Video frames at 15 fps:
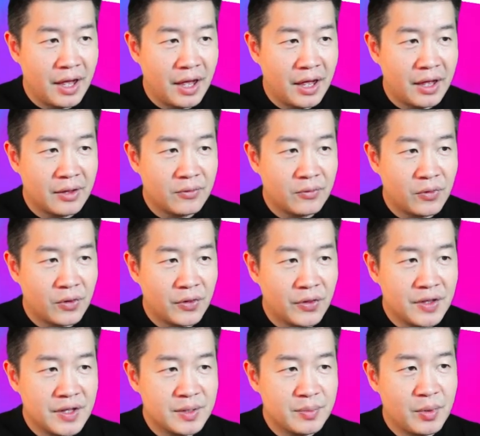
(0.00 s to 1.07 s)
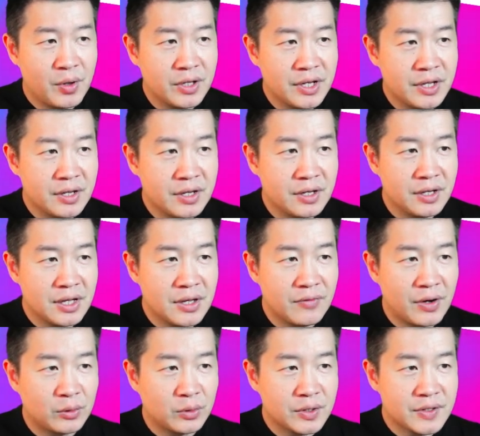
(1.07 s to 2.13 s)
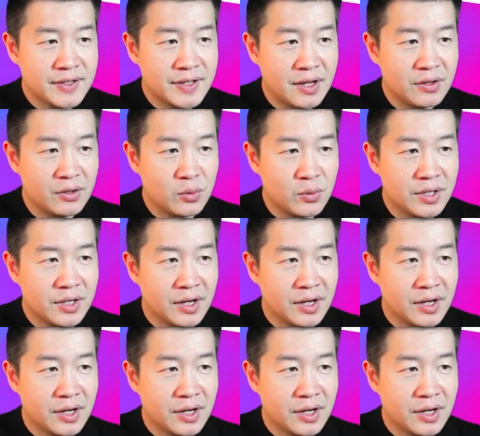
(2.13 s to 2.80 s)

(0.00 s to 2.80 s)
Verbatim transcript: and for this point here, if I were to assign to